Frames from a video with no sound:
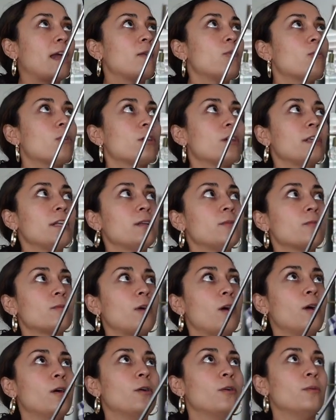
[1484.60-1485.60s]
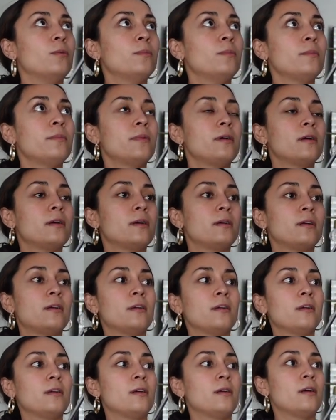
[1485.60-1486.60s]
I wore it in Rome
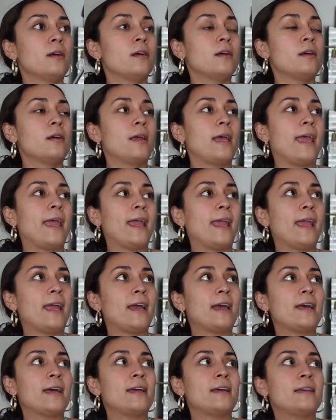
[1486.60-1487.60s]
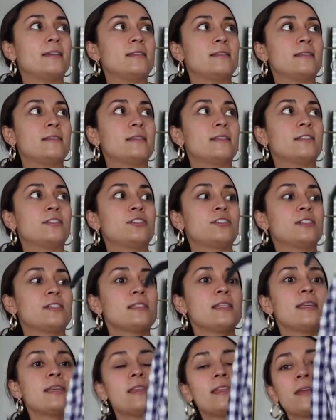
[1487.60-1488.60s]
And it's
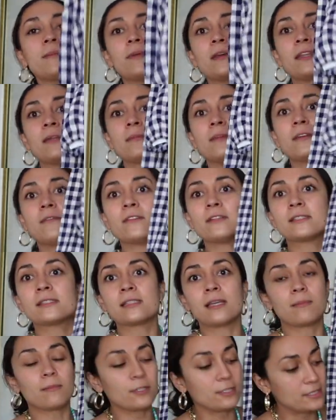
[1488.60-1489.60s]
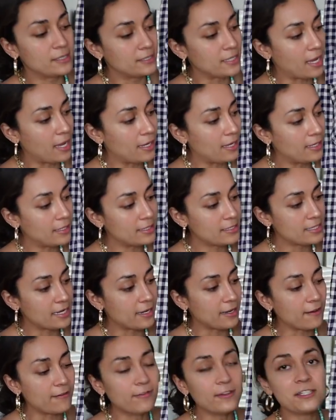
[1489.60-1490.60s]
just like the epitome of a summer set. And it's
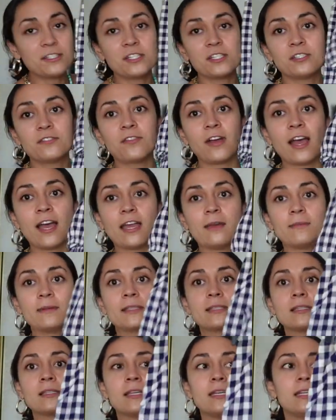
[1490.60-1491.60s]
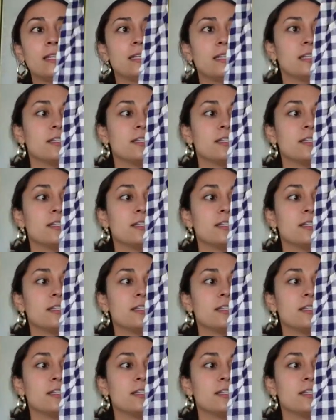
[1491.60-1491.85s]
like a vintage vibe. It's linen.